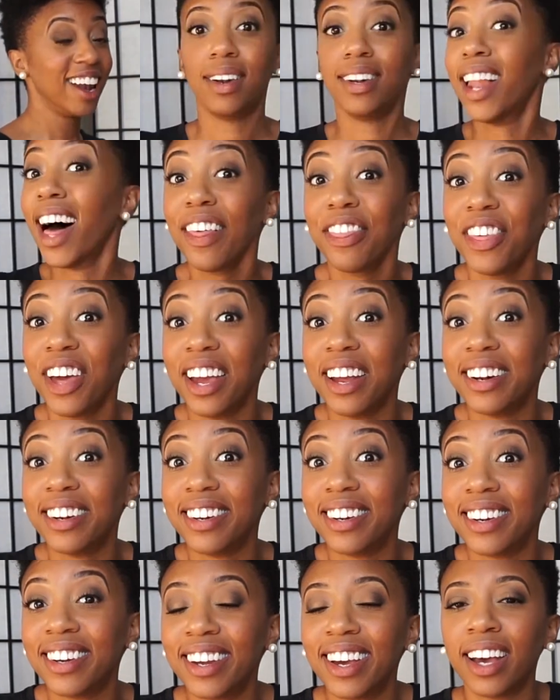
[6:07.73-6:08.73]
nothing.
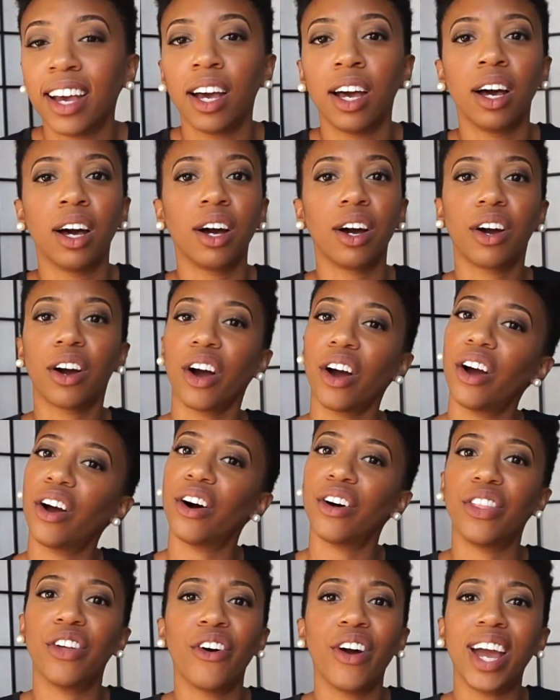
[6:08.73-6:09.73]

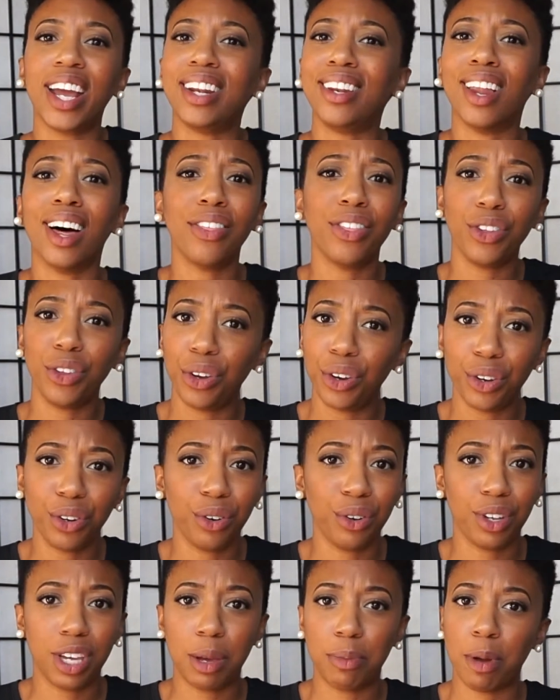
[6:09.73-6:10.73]
Girl, there ain't nothing you can
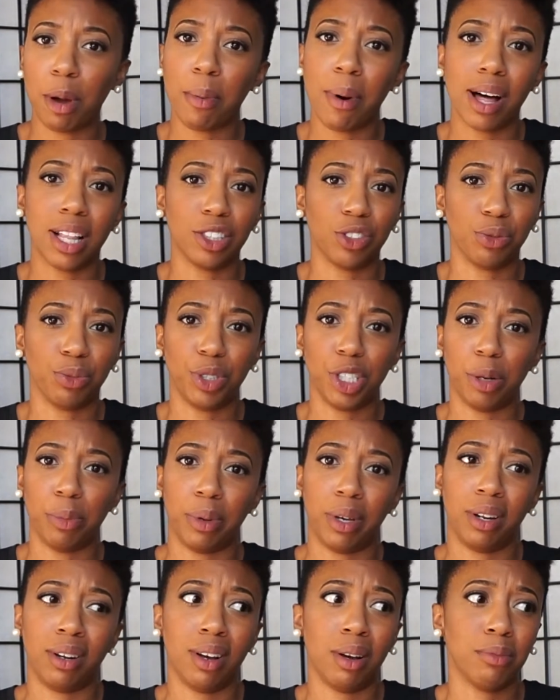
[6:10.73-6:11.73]
do to keep your polish from
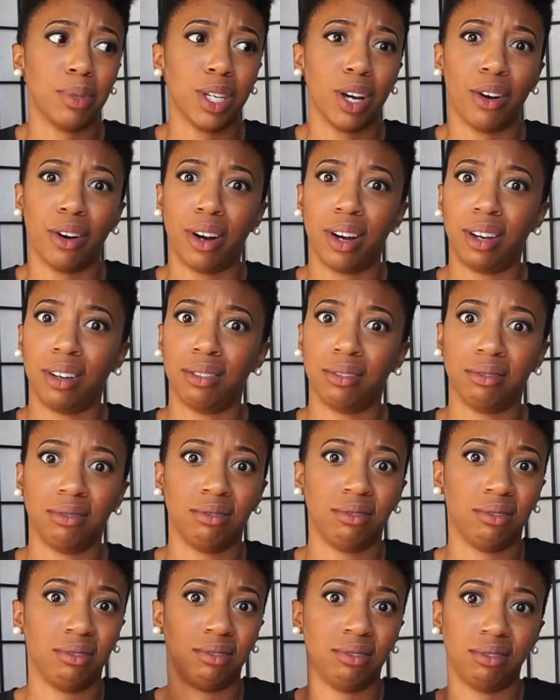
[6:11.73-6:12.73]
chipping. I'm sorry.
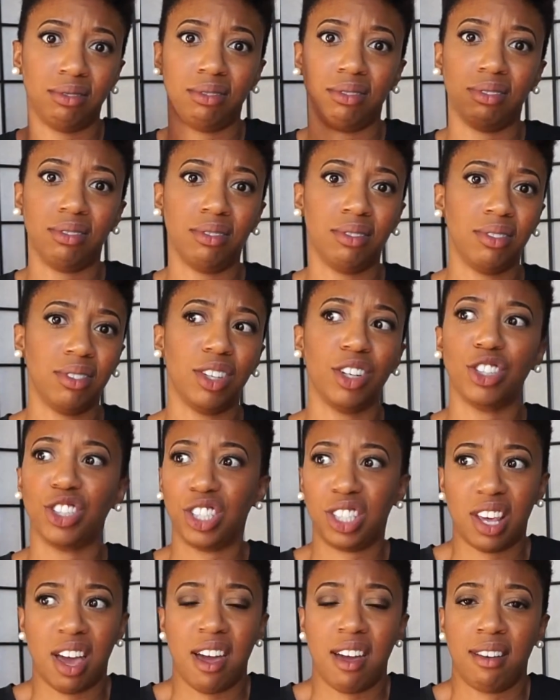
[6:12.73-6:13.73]
There
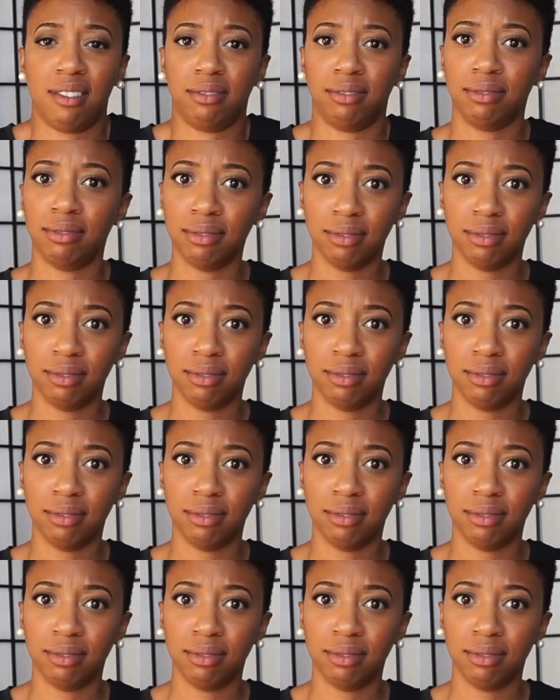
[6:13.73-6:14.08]
just ain't.